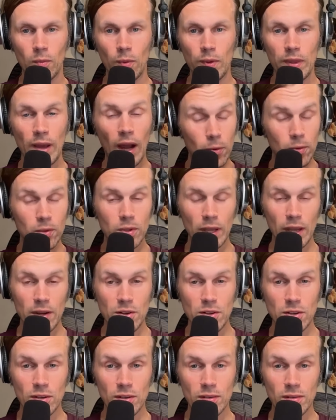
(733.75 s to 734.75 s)
without
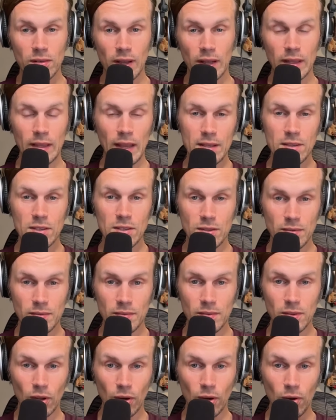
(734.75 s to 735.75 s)
tension, like that's
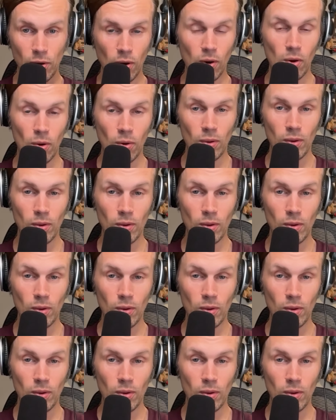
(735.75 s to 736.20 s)
the goal.